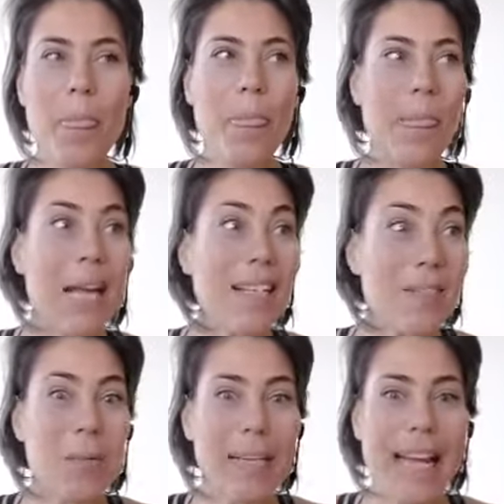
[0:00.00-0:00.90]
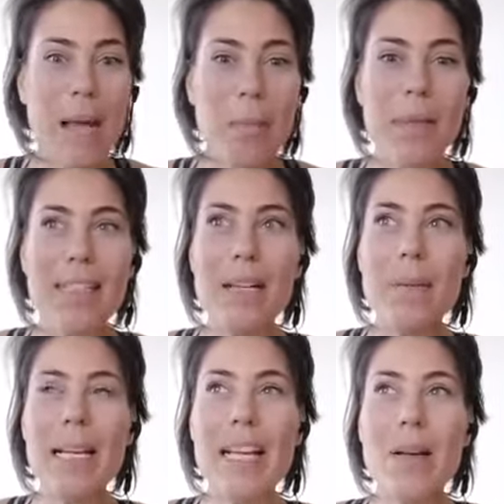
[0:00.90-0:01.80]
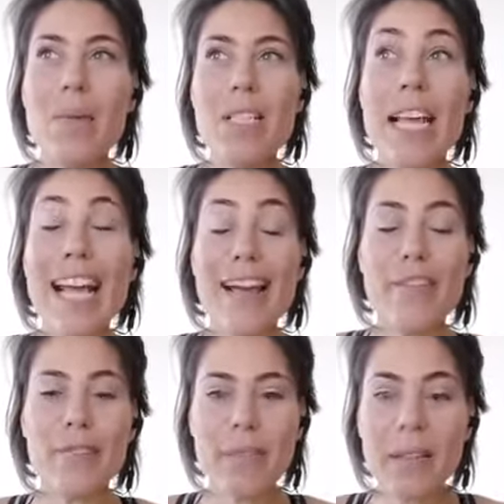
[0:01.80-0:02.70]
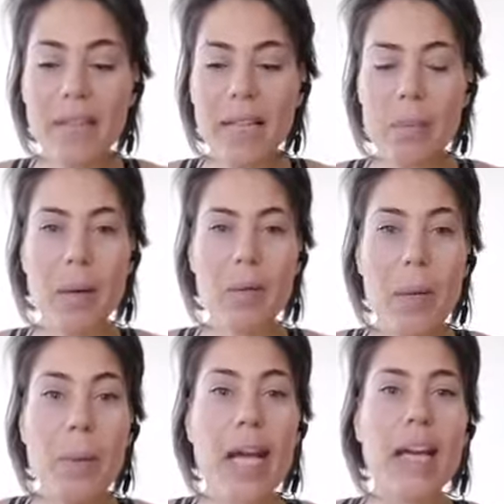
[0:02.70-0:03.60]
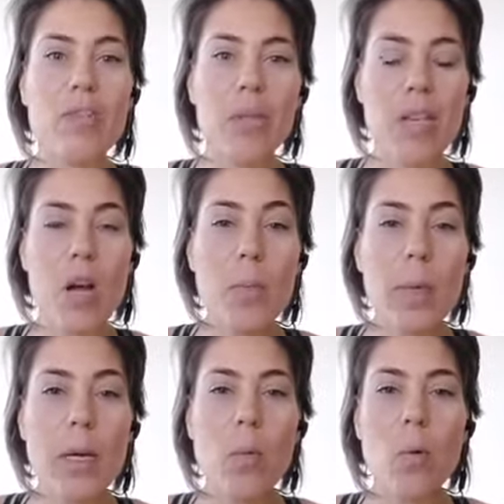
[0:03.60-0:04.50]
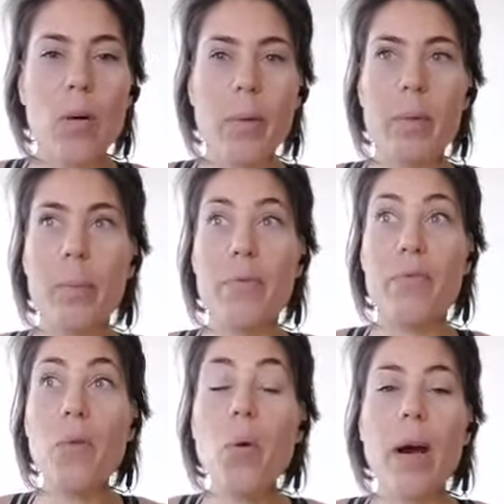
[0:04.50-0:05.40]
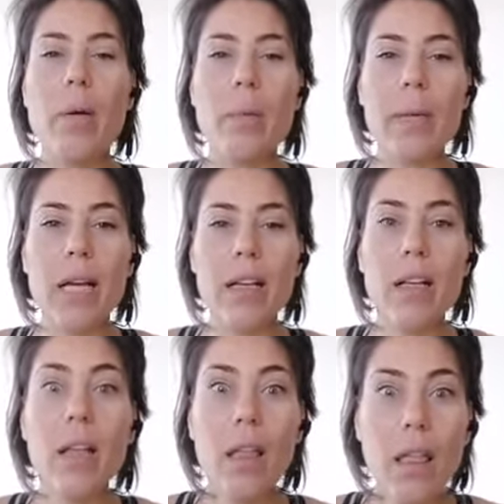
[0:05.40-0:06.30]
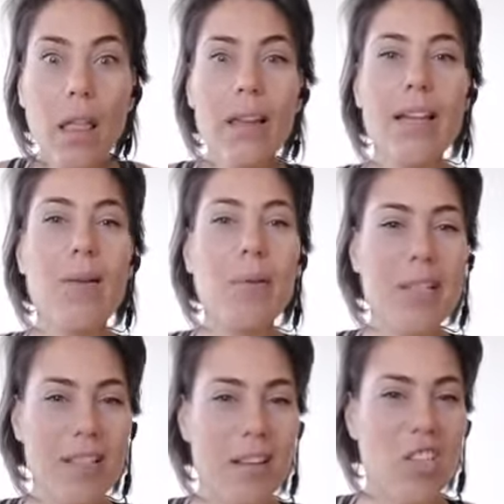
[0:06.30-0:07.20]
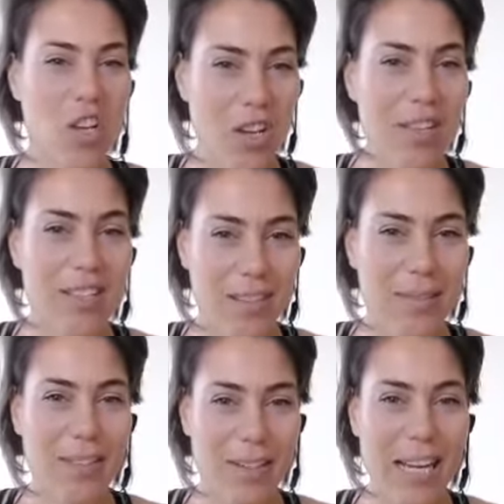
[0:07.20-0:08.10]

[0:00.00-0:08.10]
That's what happened. I mean, it felt like my rib cage was opening more, where before I would be like, you know, it starts hurting when you